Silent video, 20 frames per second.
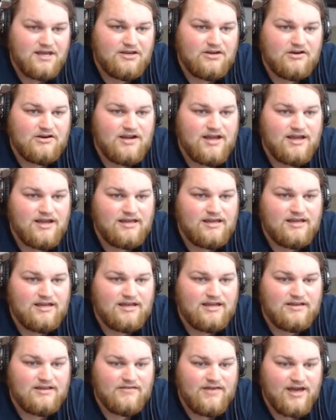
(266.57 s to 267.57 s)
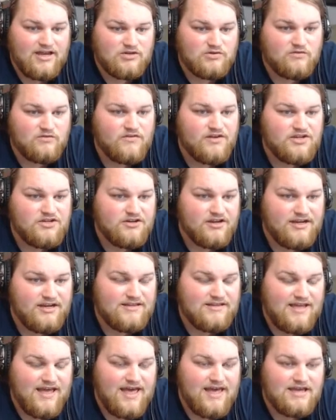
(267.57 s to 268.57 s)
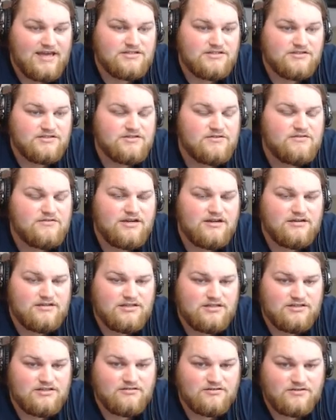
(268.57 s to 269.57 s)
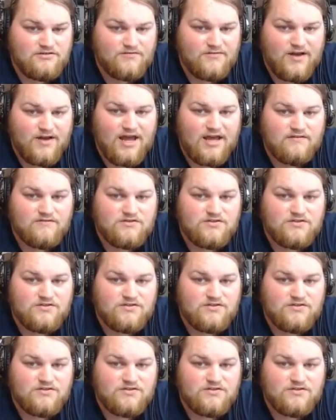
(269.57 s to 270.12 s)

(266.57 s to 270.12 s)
You're not getting the actual fish, you're getting the eggs. There's no guarantee they'll survive.